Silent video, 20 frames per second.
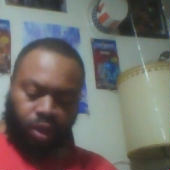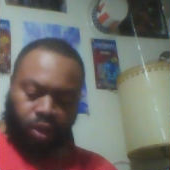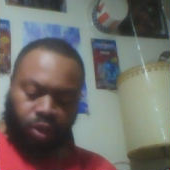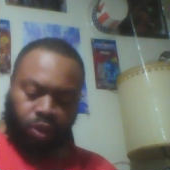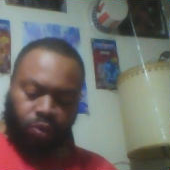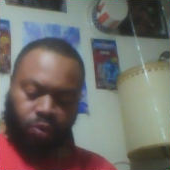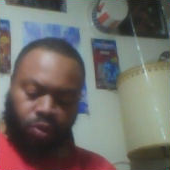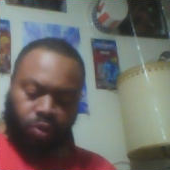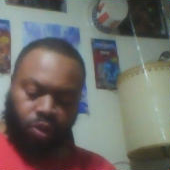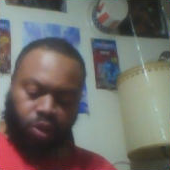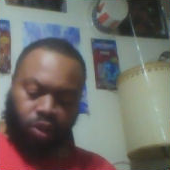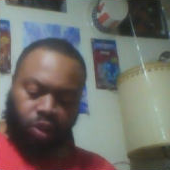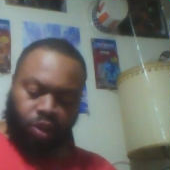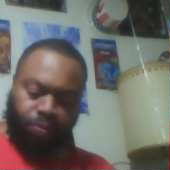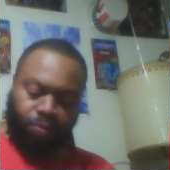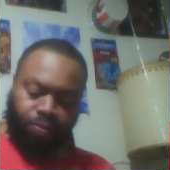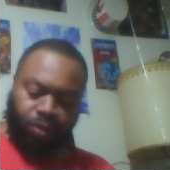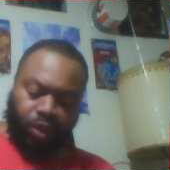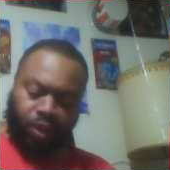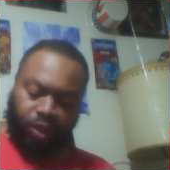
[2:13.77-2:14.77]
You can see
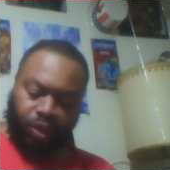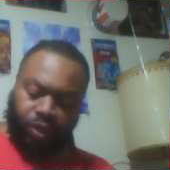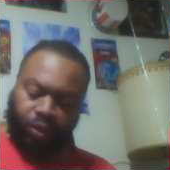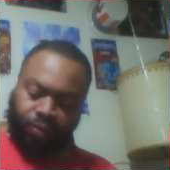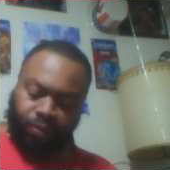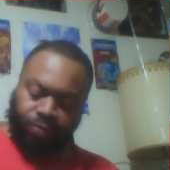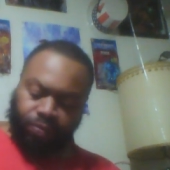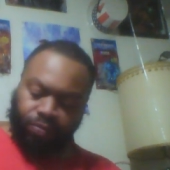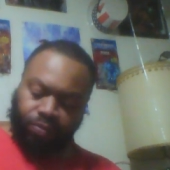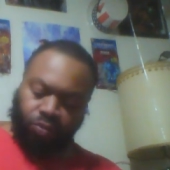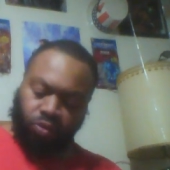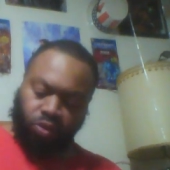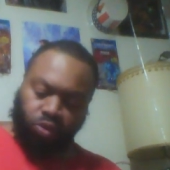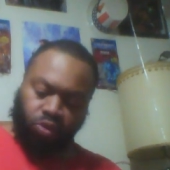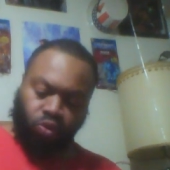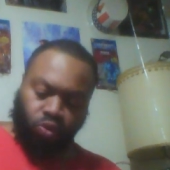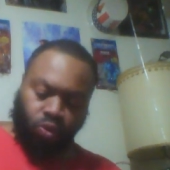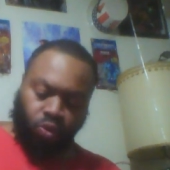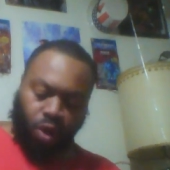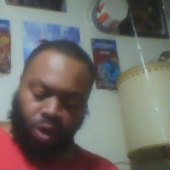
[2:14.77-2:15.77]
me
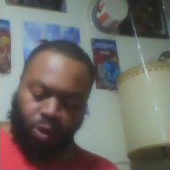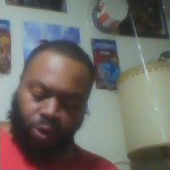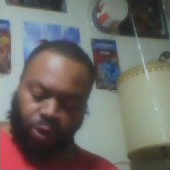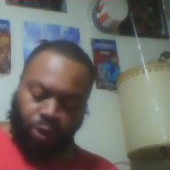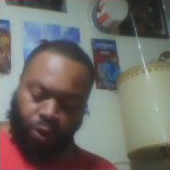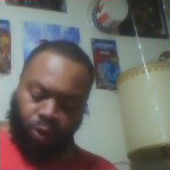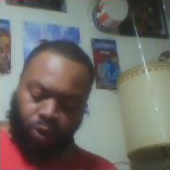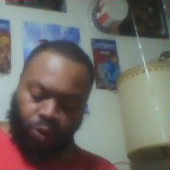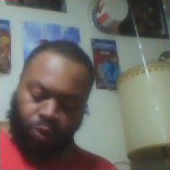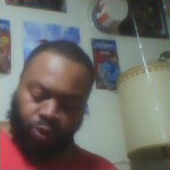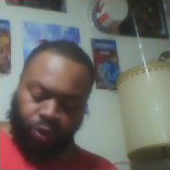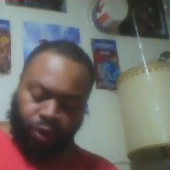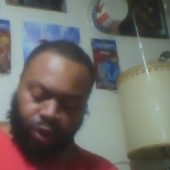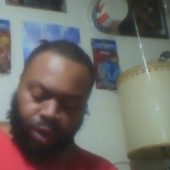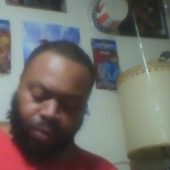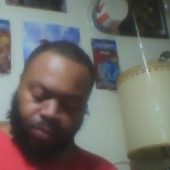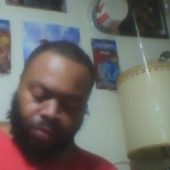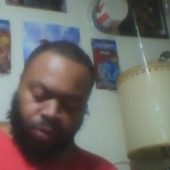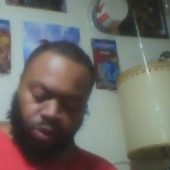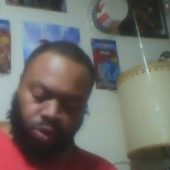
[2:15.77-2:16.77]
draw her on
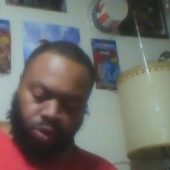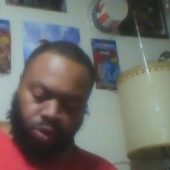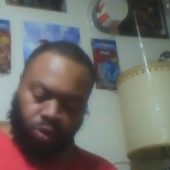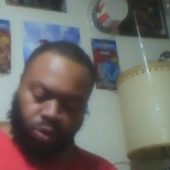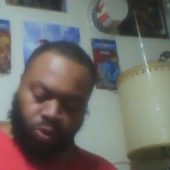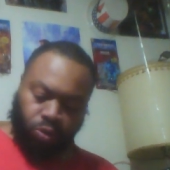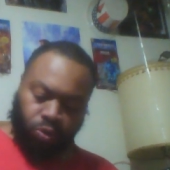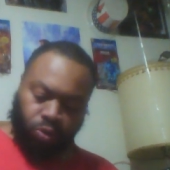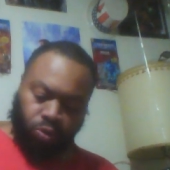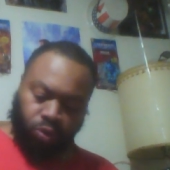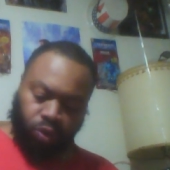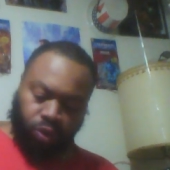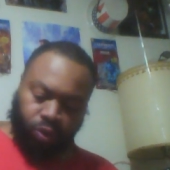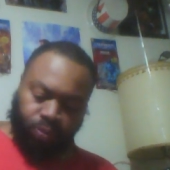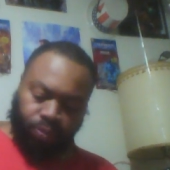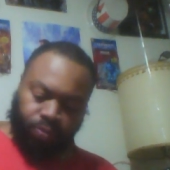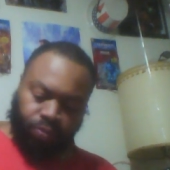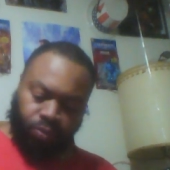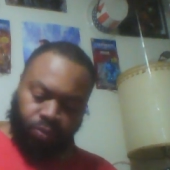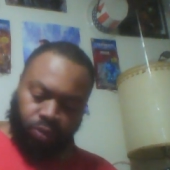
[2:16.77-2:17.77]
episode
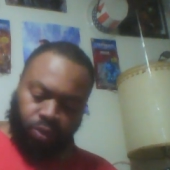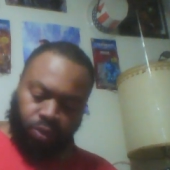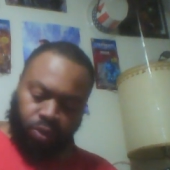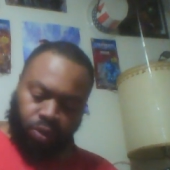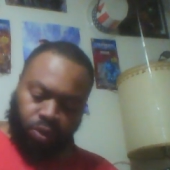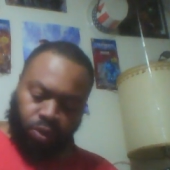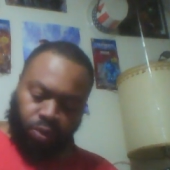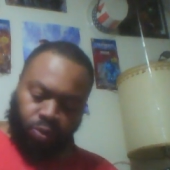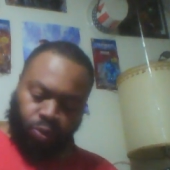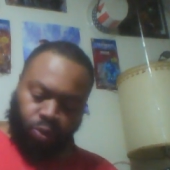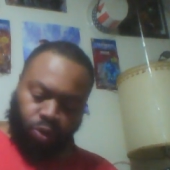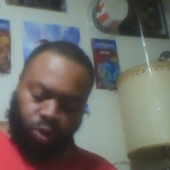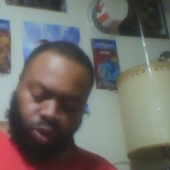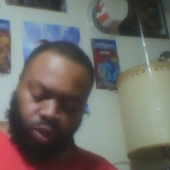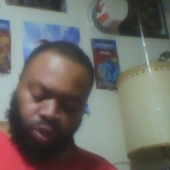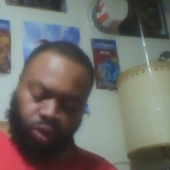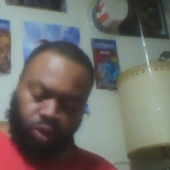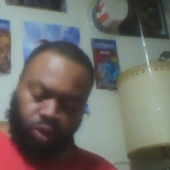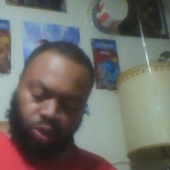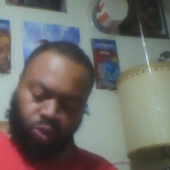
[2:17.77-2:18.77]

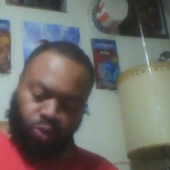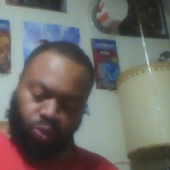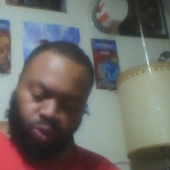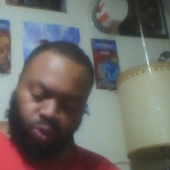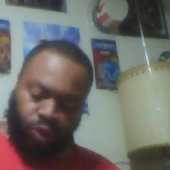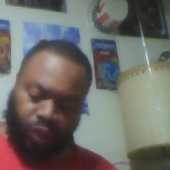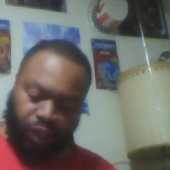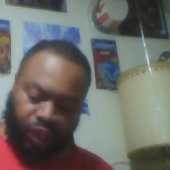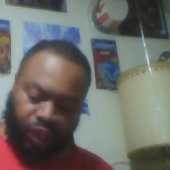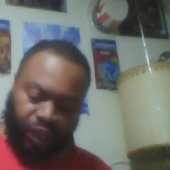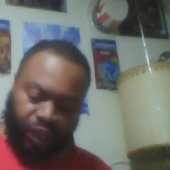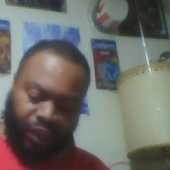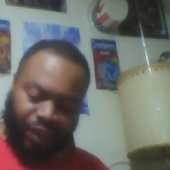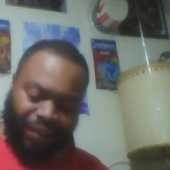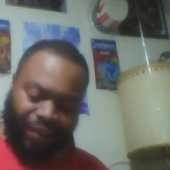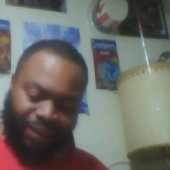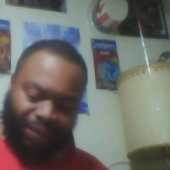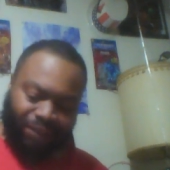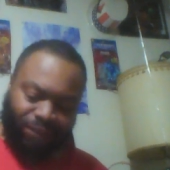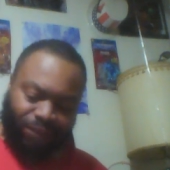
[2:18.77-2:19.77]

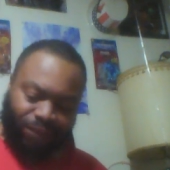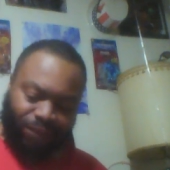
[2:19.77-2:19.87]
120.